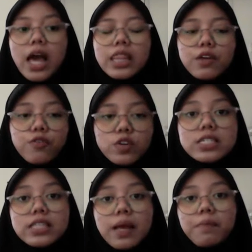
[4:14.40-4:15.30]
The
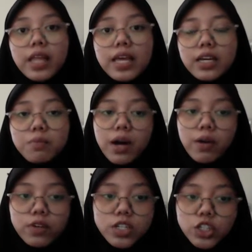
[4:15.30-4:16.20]
first step taken by
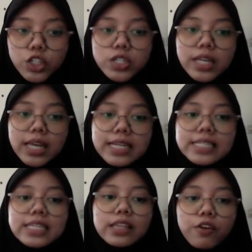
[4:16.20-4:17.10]
researchers
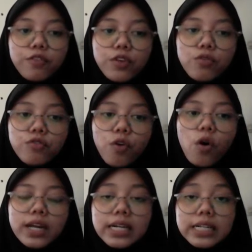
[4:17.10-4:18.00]
is interview
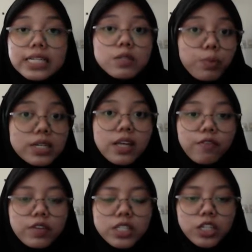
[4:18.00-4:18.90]
4 English
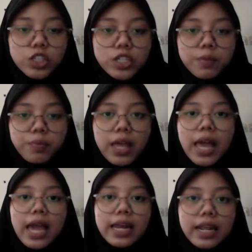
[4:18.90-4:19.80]
pre-service teachers,
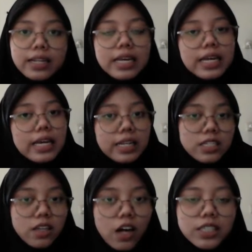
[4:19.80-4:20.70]
and then it
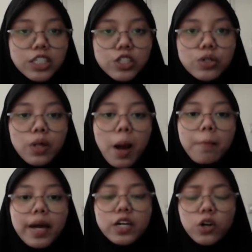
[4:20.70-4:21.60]
is continued
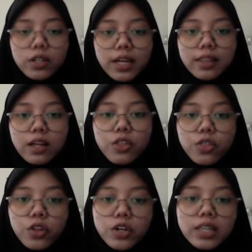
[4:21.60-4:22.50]
by collecting
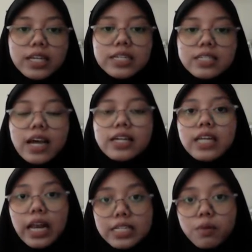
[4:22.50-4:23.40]
30 designed
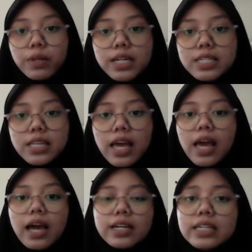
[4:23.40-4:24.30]
lesson plans,
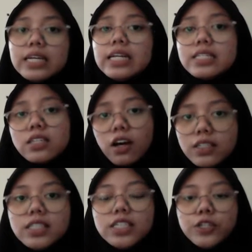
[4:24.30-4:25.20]
and then it is
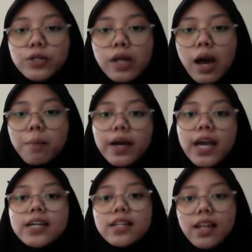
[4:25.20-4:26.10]
continued by
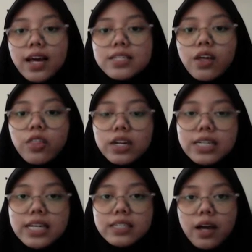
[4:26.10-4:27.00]
analyze the
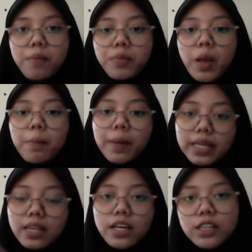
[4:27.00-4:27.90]
data,
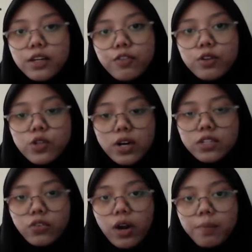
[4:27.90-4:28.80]
making the interview
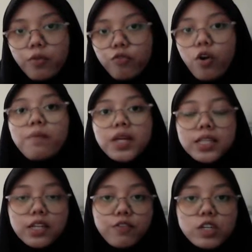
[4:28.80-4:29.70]
transcript from the
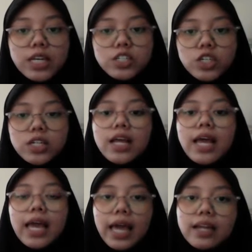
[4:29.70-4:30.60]
interview session
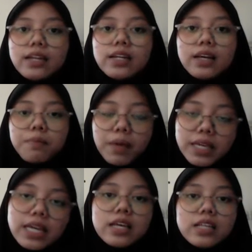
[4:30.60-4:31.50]
and
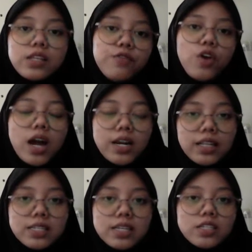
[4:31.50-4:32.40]
making the interview
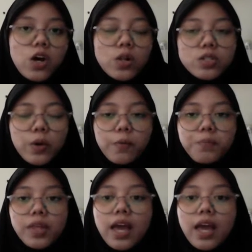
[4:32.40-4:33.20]
analysis also.